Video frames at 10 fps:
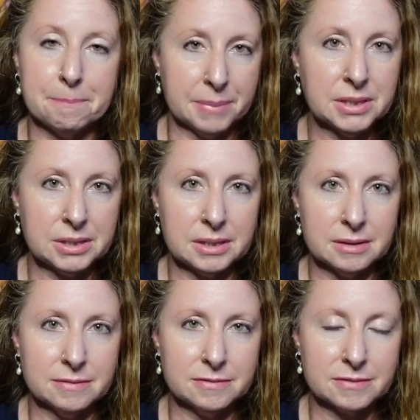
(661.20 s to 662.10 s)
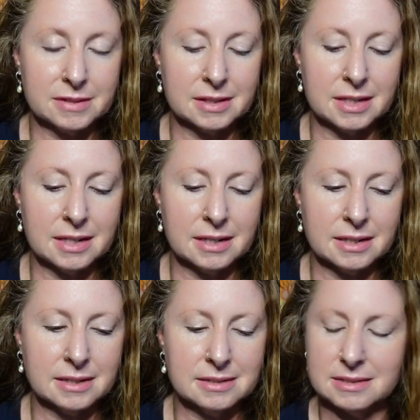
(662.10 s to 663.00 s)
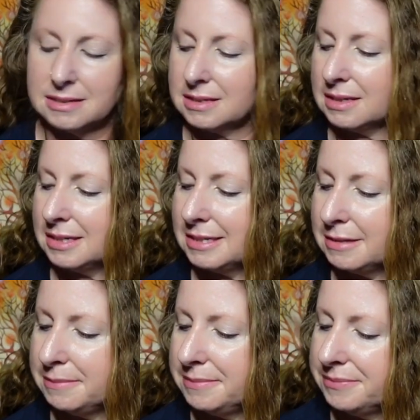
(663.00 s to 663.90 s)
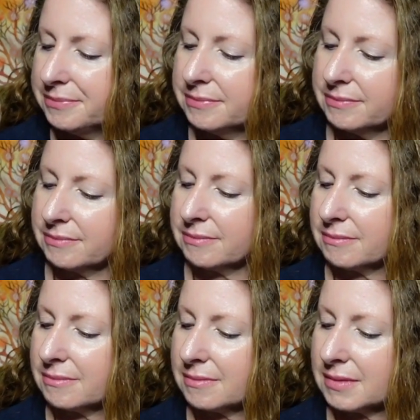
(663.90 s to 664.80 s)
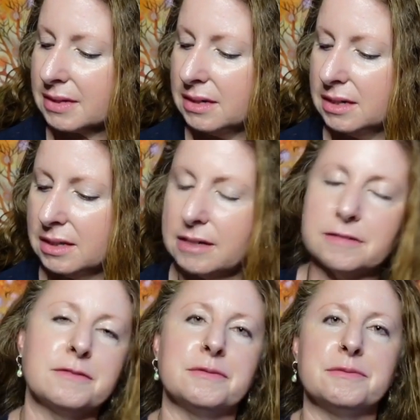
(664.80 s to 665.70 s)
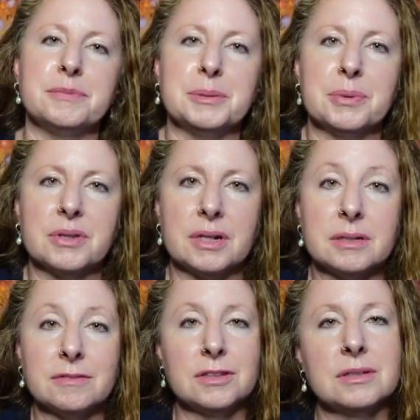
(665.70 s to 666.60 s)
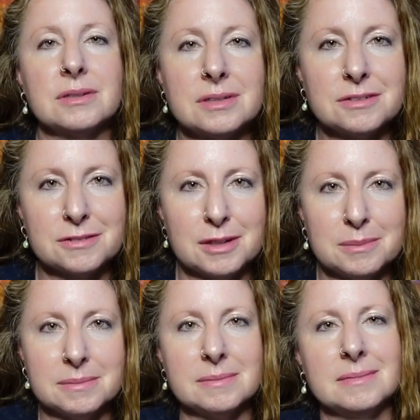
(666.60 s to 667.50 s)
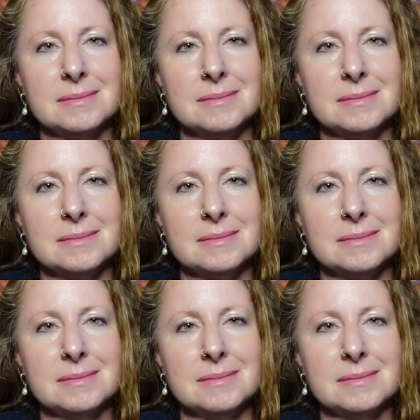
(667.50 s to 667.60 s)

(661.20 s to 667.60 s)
believe, and a lot of people that I have learned from